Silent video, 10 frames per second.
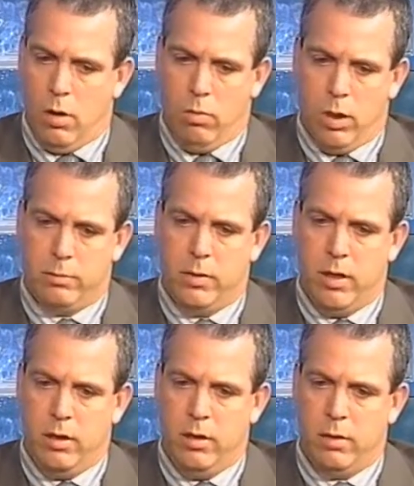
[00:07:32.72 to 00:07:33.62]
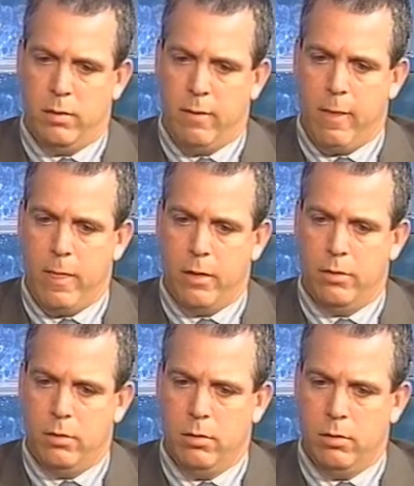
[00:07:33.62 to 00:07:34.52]
Well, the
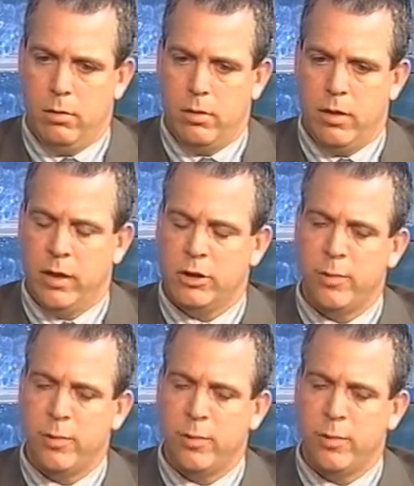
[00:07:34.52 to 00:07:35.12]
there's